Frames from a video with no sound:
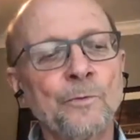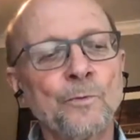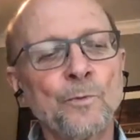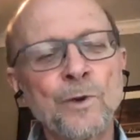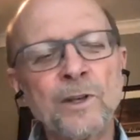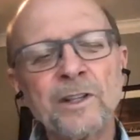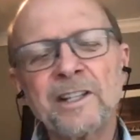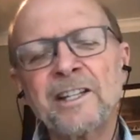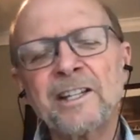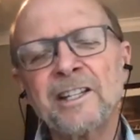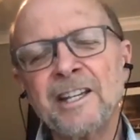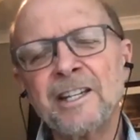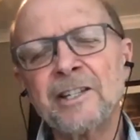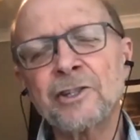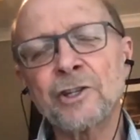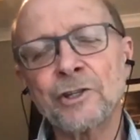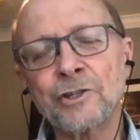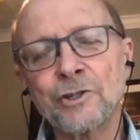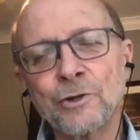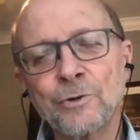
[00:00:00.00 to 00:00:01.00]
really need
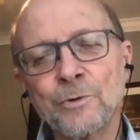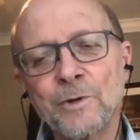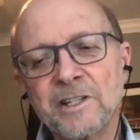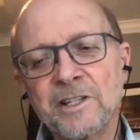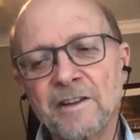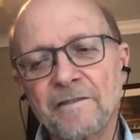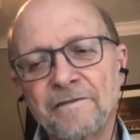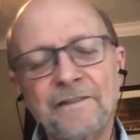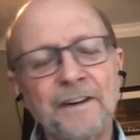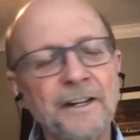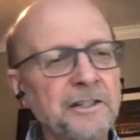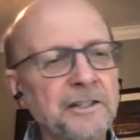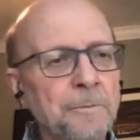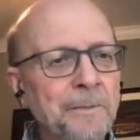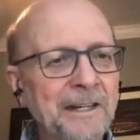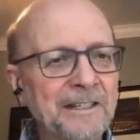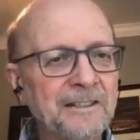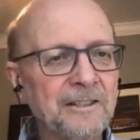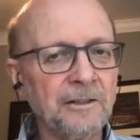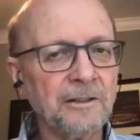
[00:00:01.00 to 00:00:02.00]
to do as a
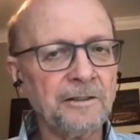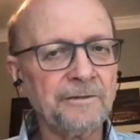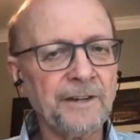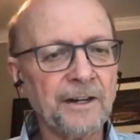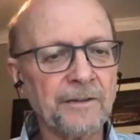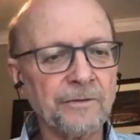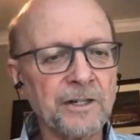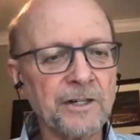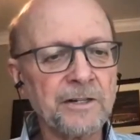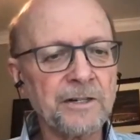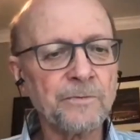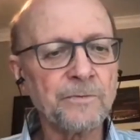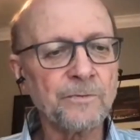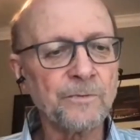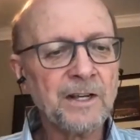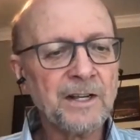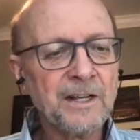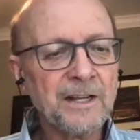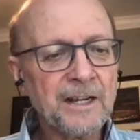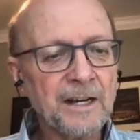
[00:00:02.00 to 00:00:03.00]
fundamental of every
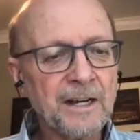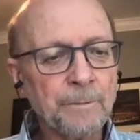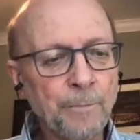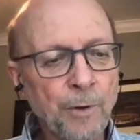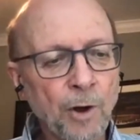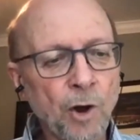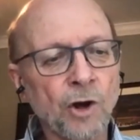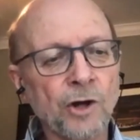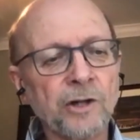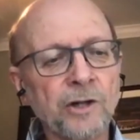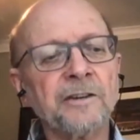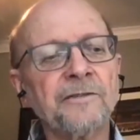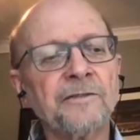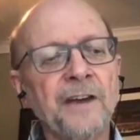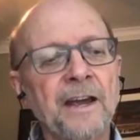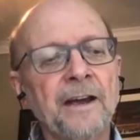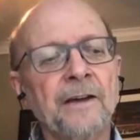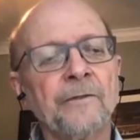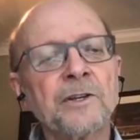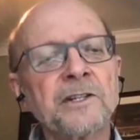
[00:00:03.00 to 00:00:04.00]
part of
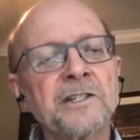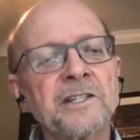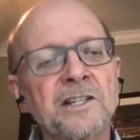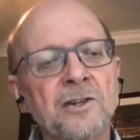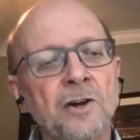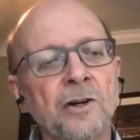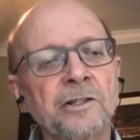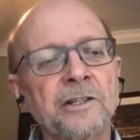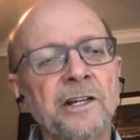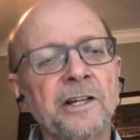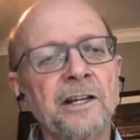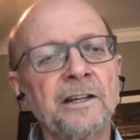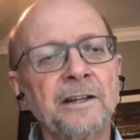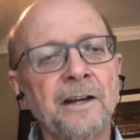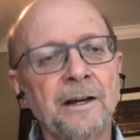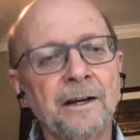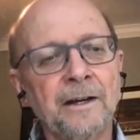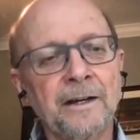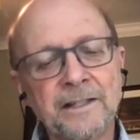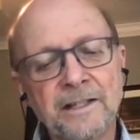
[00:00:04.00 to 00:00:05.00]
every starting
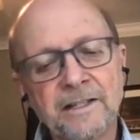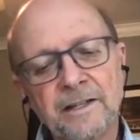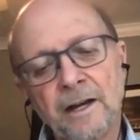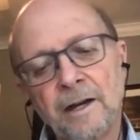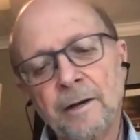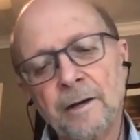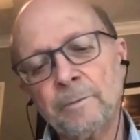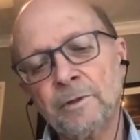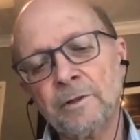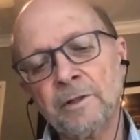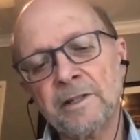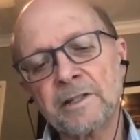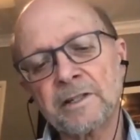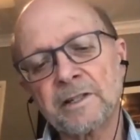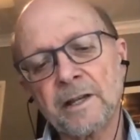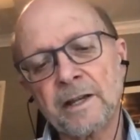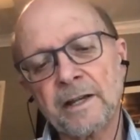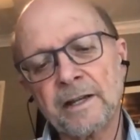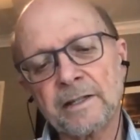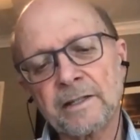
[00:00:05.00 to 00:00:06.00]
ensemble
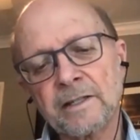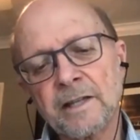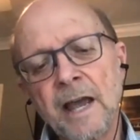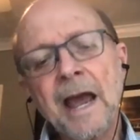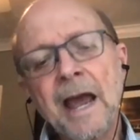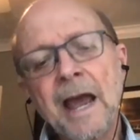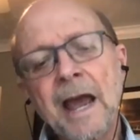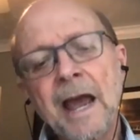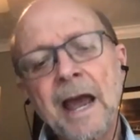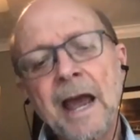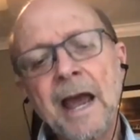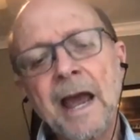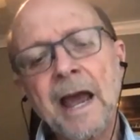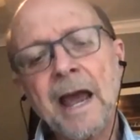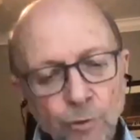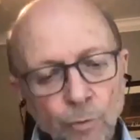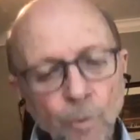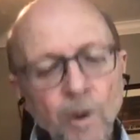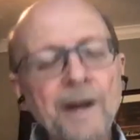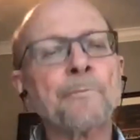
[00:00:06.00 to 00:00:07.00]
is how
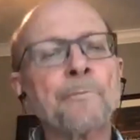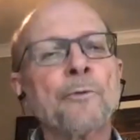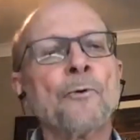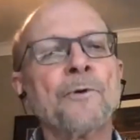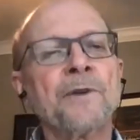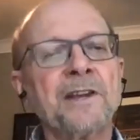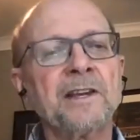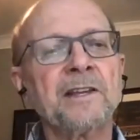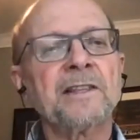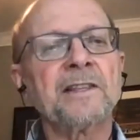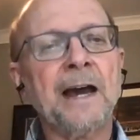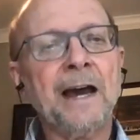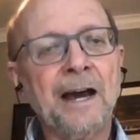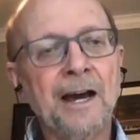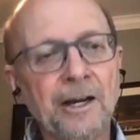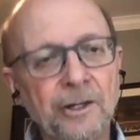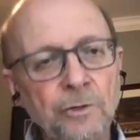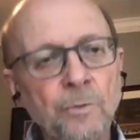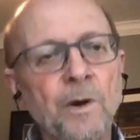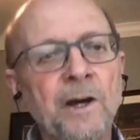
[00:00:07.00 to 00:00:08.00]
do I breathe?
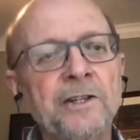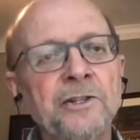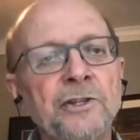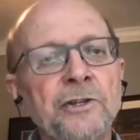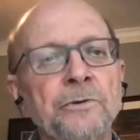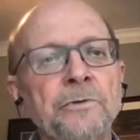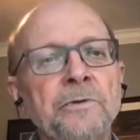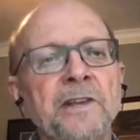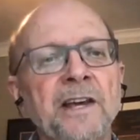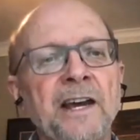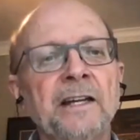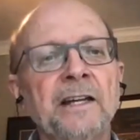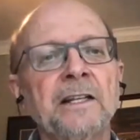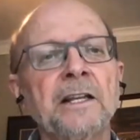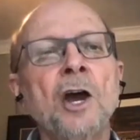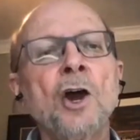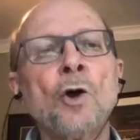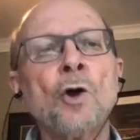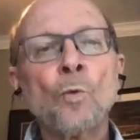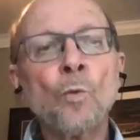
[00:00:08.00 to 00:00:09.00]
How do I do that?
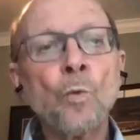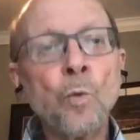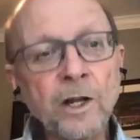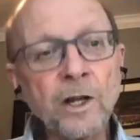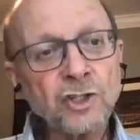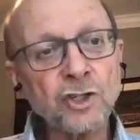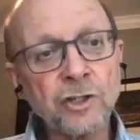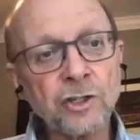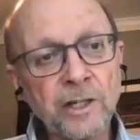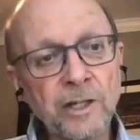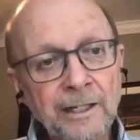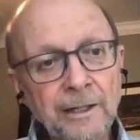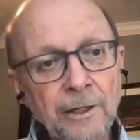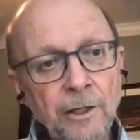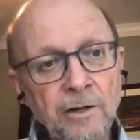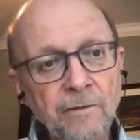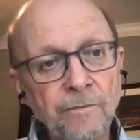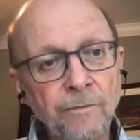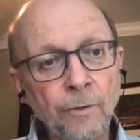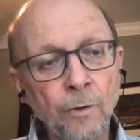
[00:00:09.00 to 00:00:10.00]
What should I
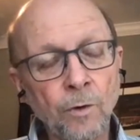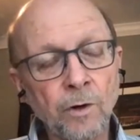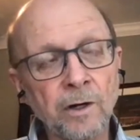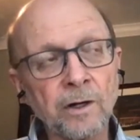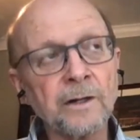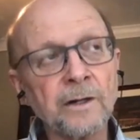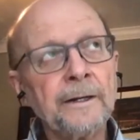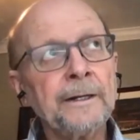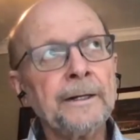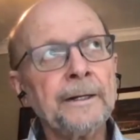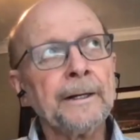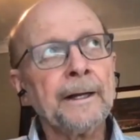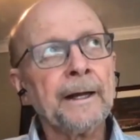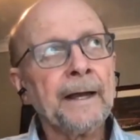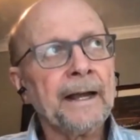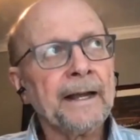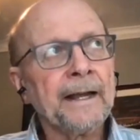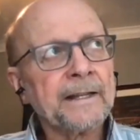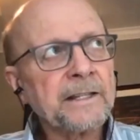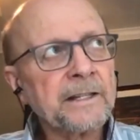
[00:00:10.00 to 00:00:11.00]
look for?
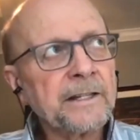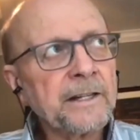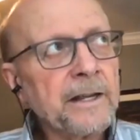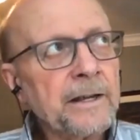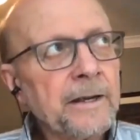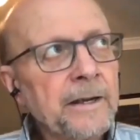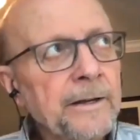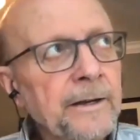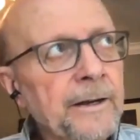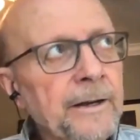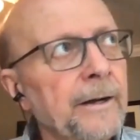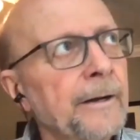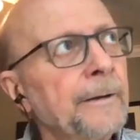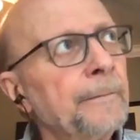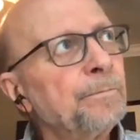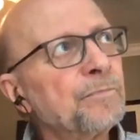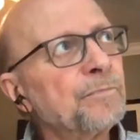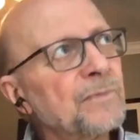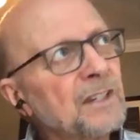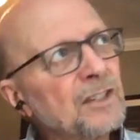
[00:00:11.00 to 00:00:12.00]
As a
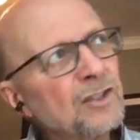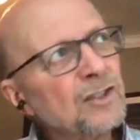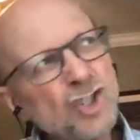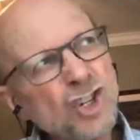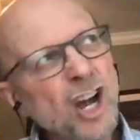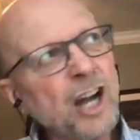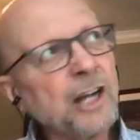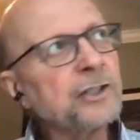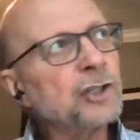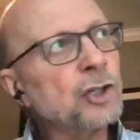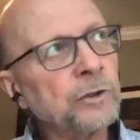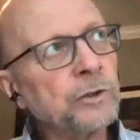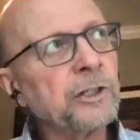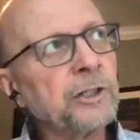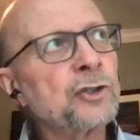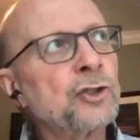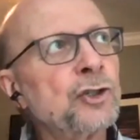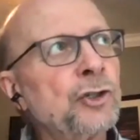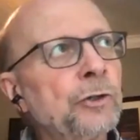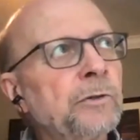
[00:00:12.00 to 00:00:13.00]
judge or an
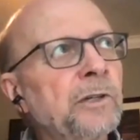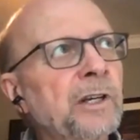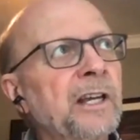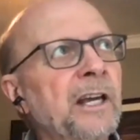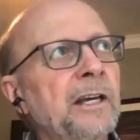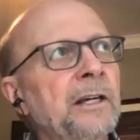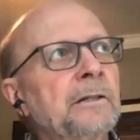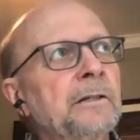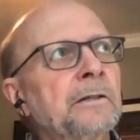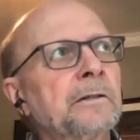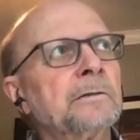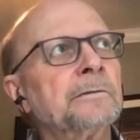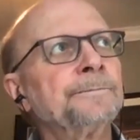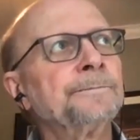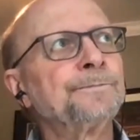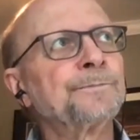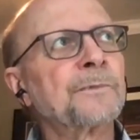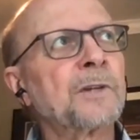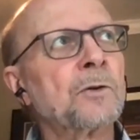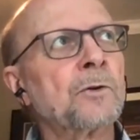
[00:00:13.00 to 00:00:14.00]
adjudicator
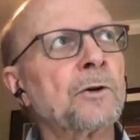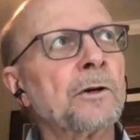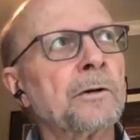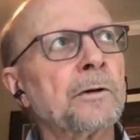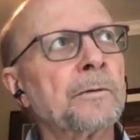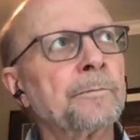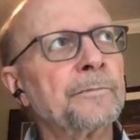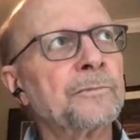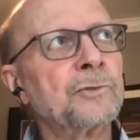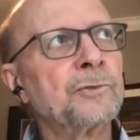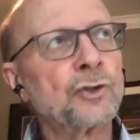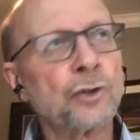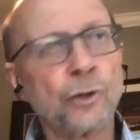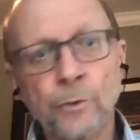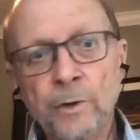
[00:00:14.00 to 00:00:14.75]
or jury